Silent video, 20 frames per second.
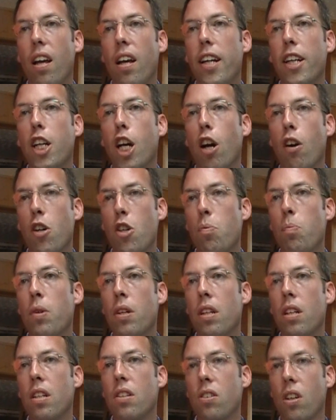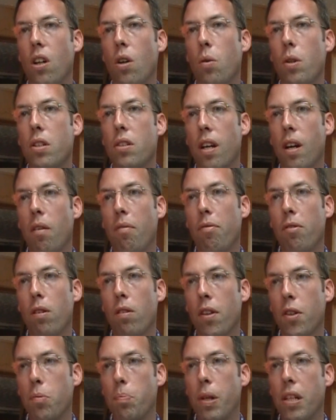Encouragement is always helpful
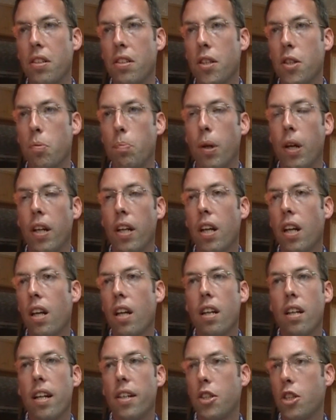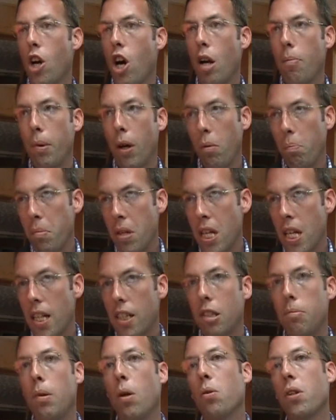in this business, but it's not about me,
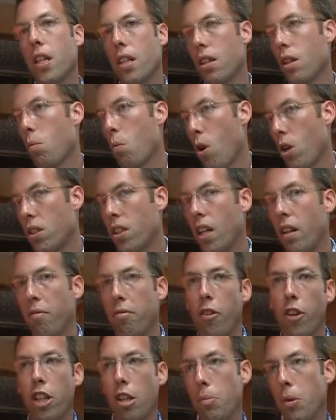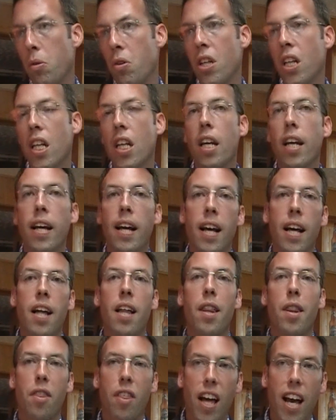it's about getting the work done for the community.
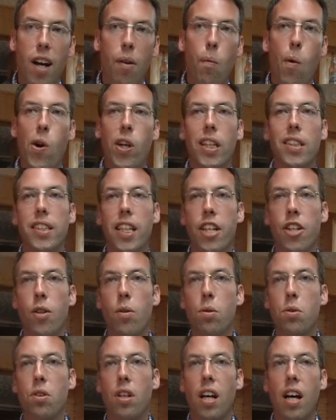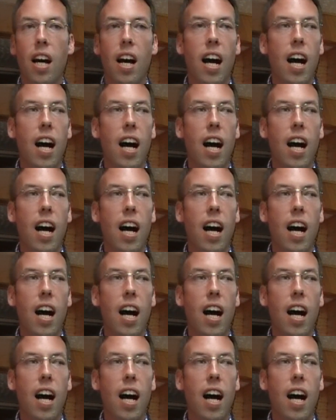That work continues.